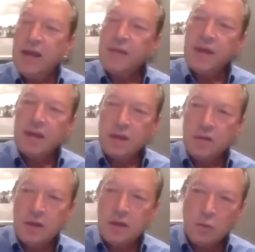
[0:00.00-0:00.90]
Then
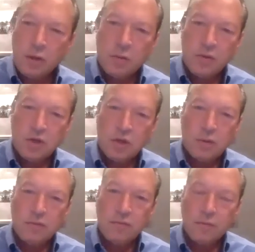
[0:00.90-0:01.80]
you're working with
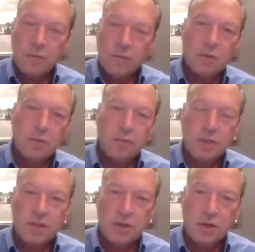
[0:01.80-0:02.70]
former German
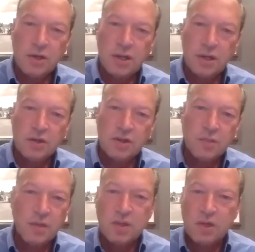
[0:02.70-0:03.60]
military intelligence,
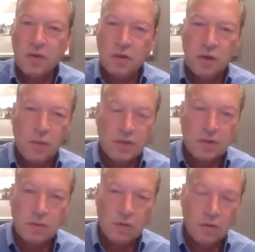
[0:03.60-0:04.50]
because they're the only ones
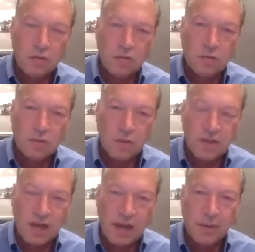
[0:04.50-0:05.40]
who knows
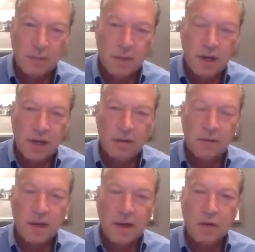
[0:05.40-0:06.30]
what's happening behind
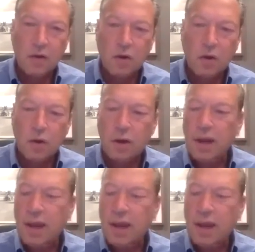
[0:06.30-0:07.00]
the Iron Curtain.